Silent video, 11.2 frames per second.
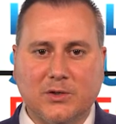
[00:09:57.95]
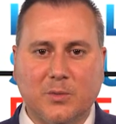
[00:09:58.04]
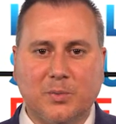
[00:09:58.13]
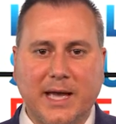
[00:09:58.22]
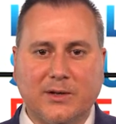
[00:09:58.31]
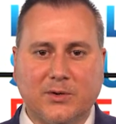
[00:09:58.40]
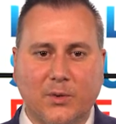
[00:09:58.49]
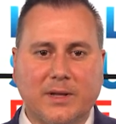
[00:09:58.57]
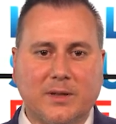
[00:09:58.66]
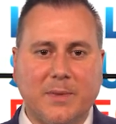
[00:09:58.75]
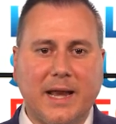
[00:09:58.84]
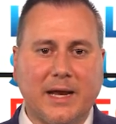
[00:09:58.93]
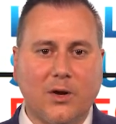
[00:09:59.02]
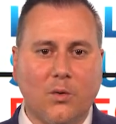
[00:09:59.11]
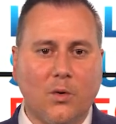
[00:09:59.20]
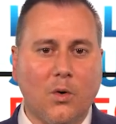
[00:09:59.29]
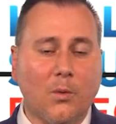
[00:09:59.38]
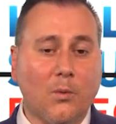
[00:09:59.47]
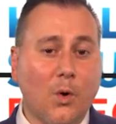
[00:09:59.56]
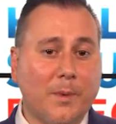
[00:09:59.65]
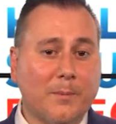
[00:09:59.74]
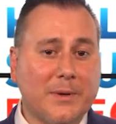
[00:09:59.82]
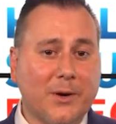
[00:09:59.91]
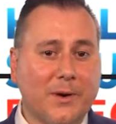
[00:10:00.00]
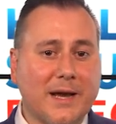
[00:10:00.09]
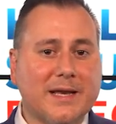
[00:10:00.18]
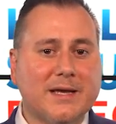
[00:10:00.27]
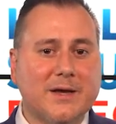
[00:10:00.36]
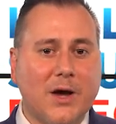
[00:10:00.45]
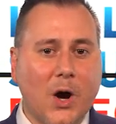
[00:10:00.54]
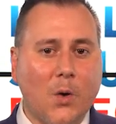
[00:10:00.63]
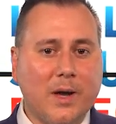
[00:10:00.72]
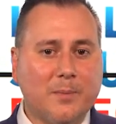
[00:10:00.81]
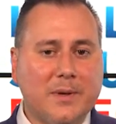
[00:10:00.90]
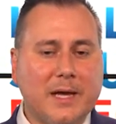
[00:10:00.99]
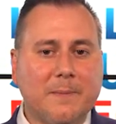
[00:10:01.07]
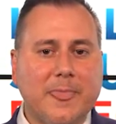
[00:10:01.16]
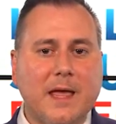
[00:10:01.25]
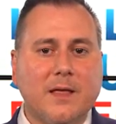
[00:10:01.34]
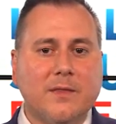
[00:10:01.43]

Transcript: a new plan during the Medicare enrollment period OEP,